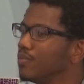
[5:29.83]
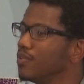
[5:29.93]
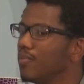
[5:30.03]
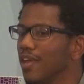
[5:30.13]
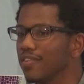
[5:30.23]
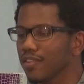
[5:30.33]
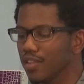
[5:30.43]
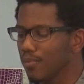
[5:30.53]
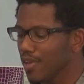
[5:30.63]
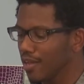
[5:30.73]

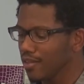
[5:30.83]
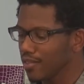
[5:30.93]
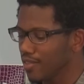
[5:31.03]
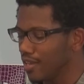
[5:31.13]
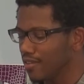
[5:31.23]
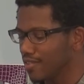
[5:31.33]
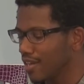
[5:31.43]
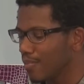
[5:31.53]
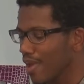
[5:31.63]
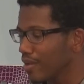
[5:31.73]
basically pick things
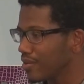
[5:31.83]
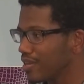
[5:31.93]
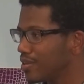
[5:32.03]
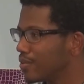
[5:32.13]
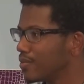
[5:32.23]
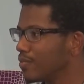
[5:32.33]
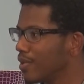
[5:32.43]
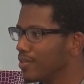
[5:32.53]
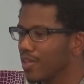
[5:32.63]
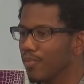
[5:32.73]
that matter to you,
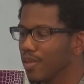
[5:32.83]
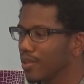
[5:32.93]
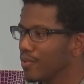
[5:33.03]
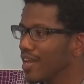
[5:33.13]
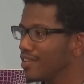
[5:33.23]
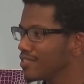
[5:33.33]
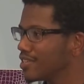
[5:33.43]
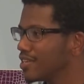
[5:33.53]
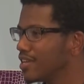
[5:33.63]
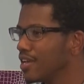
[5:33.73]
whether that be location,
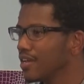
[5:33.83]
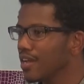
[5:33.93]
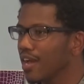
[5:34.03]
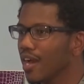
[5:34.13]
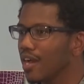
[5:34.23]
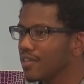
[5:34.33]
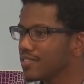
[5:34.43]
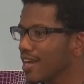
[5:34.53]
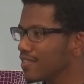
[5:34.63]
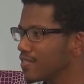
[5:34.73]

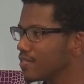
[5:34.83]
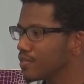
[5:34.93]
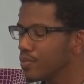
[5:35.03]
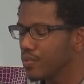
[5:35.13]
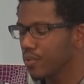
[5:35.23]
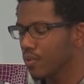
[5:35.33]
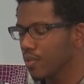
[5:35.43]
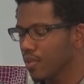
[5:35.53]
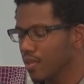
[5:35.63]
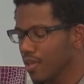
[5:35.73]
size of the school,
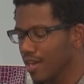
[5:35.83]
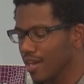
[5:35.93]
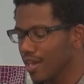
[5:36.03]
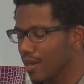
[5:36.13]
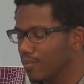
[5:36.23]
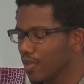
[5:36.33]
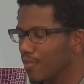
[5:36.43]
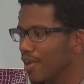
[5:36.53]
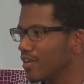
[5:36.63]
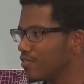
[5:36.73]
the
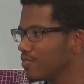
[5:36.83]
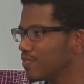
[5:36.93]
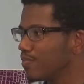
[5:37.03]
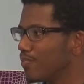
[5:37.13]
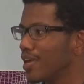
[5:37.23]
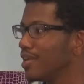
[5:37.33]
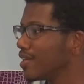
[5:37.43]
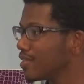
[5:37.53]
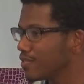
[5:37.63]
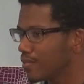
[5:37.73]
amount of money
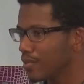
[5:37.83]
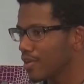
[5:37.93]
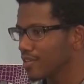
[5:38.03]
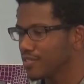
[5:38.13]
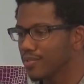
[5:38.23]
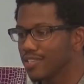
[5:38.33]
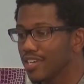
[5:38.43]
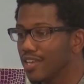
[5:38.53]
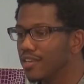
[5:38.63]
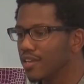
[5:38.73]
that the school costs to attend,